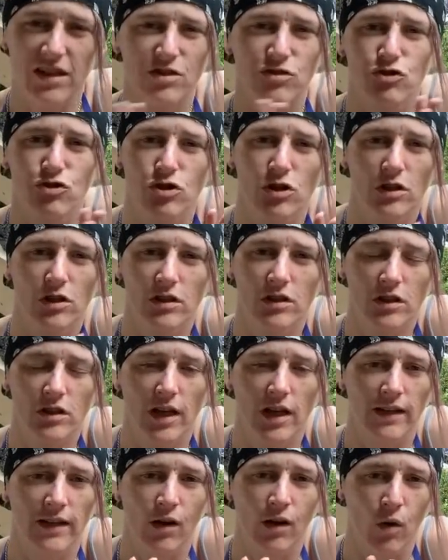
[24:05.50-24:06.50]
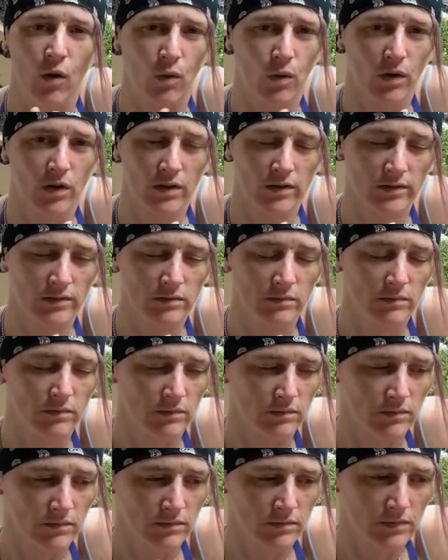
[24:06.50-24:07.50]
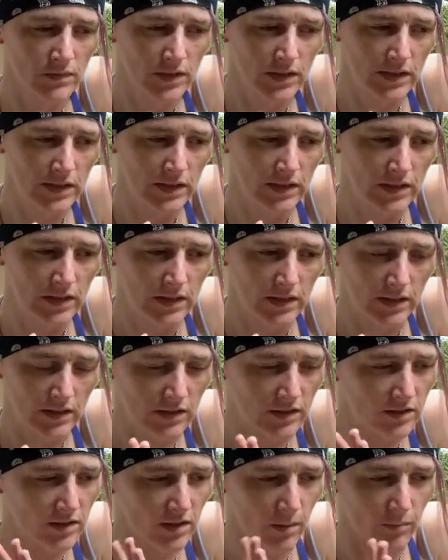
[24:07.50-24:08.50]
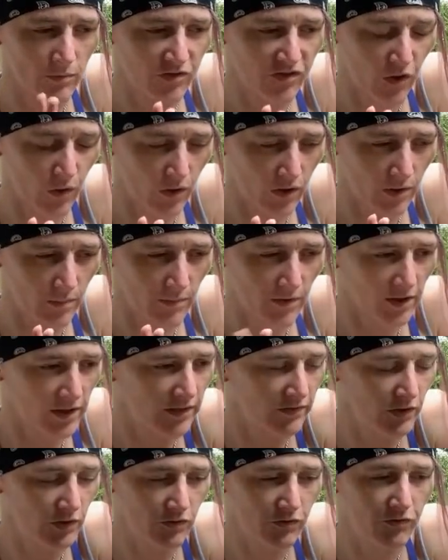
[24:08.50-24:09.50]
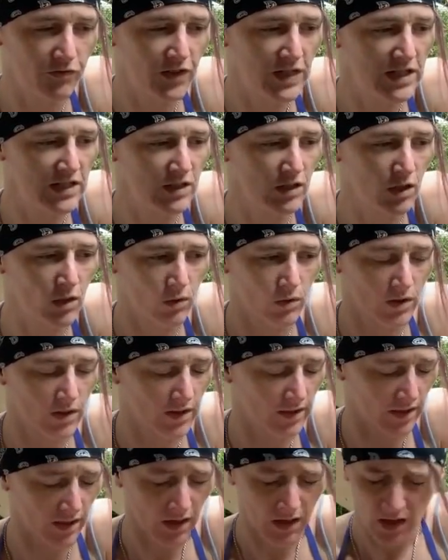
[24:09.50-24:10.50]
is sugar and corn in some form. They're even feeding corn to...